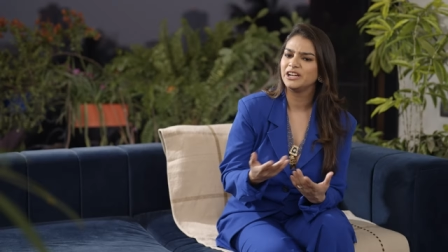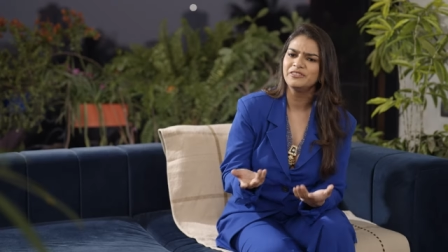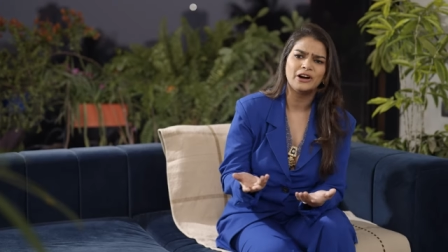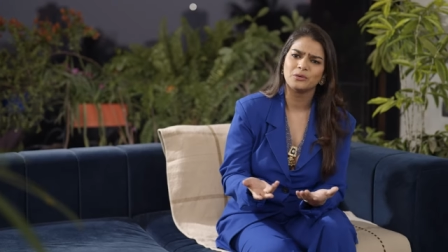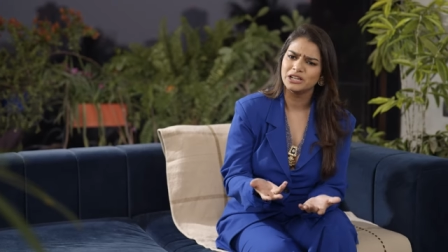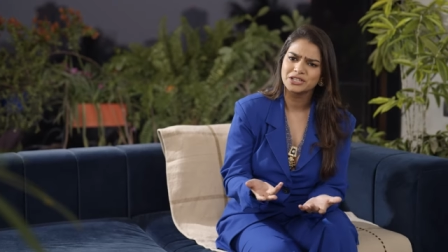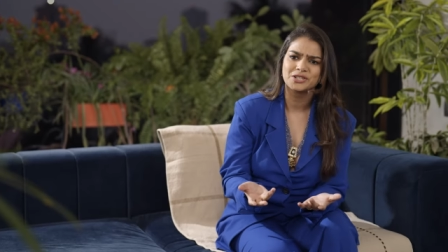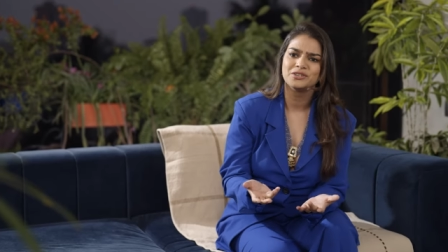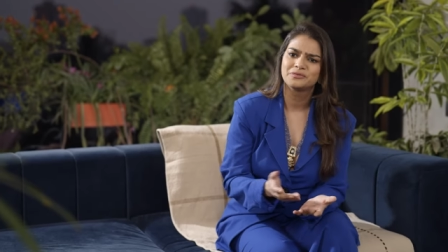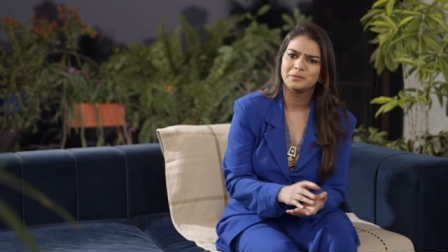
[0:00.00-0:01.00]
very
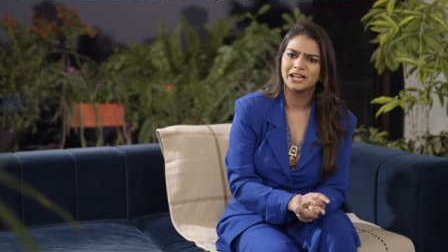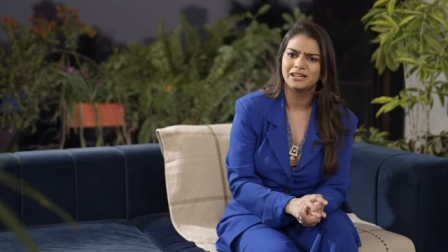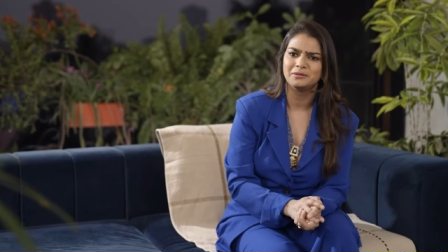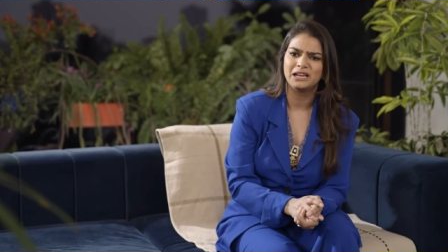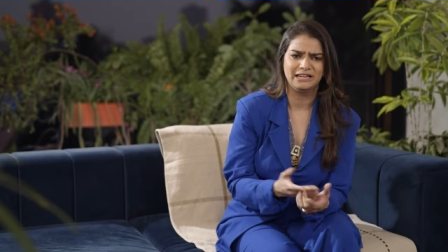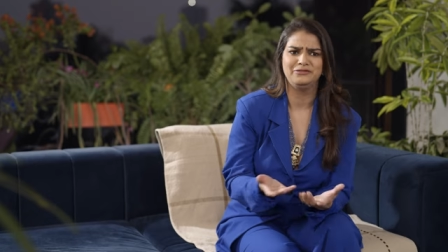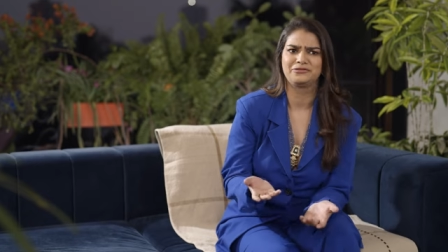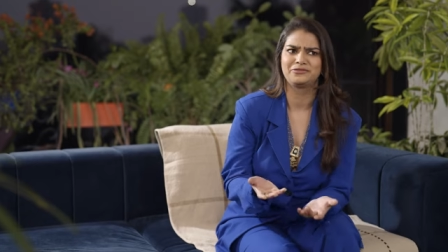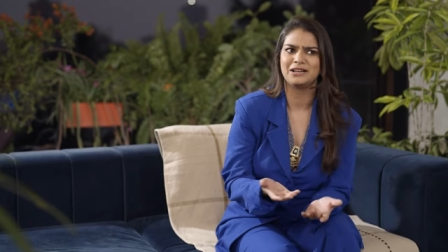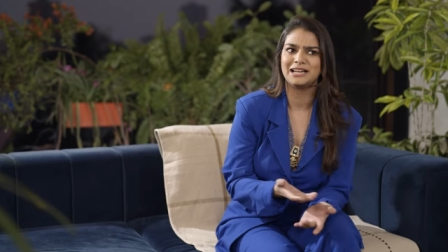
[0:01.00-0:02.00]
foundation of my life
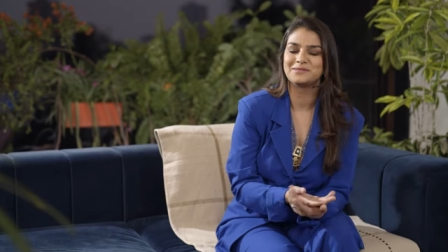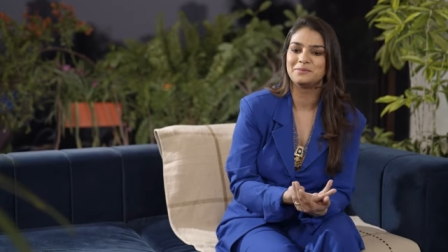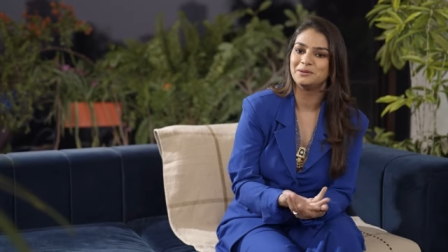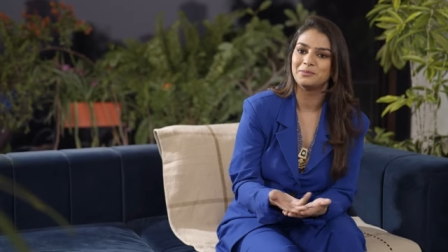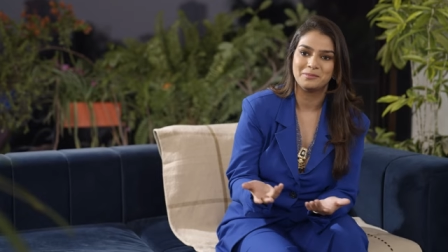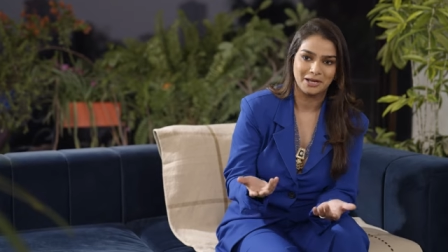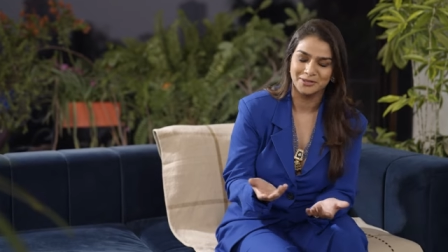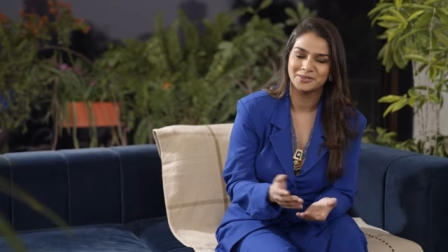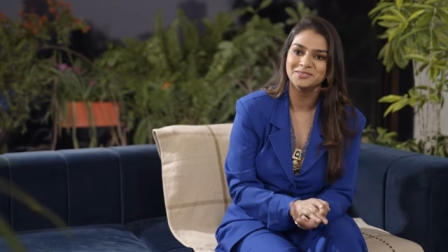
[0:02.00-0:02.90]
has been my mother.